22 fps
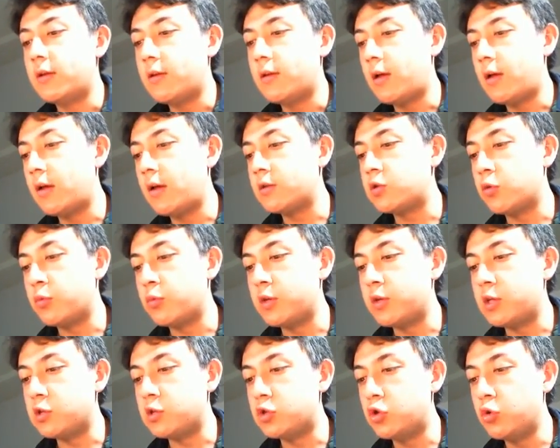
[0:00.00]
So we need
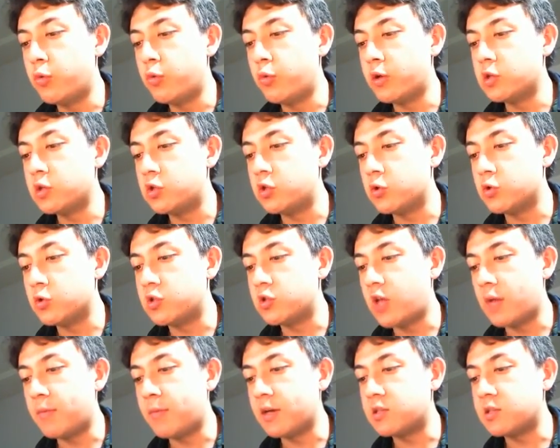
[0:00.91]
2 registers side
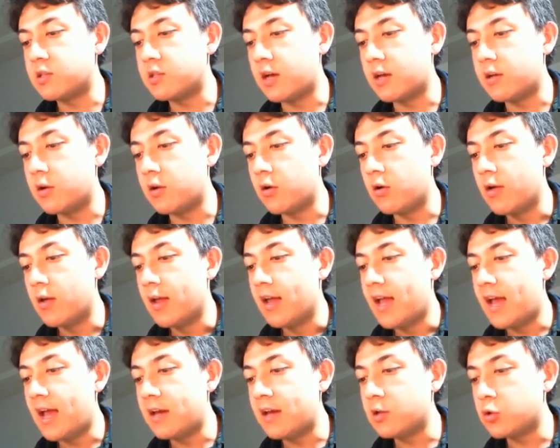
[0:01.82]
by side here. And
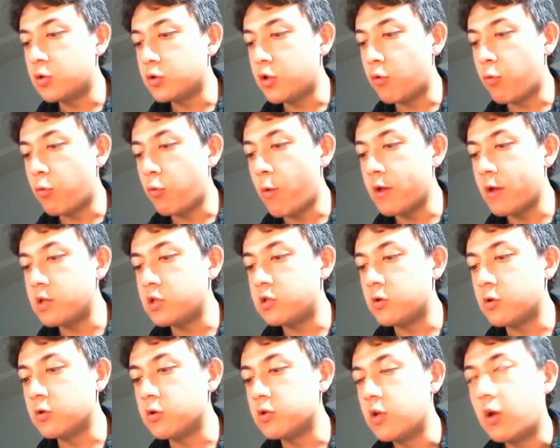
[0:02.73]
it turns out
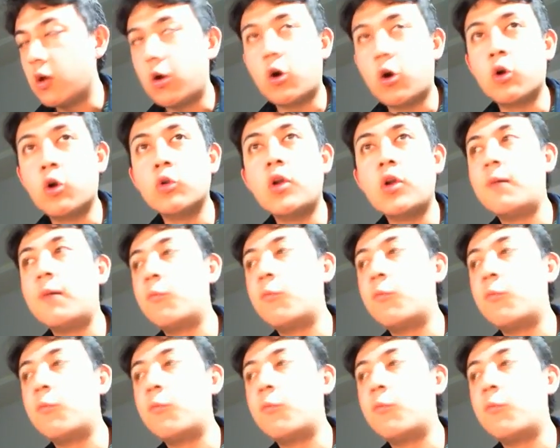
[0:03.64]
registers are a lot more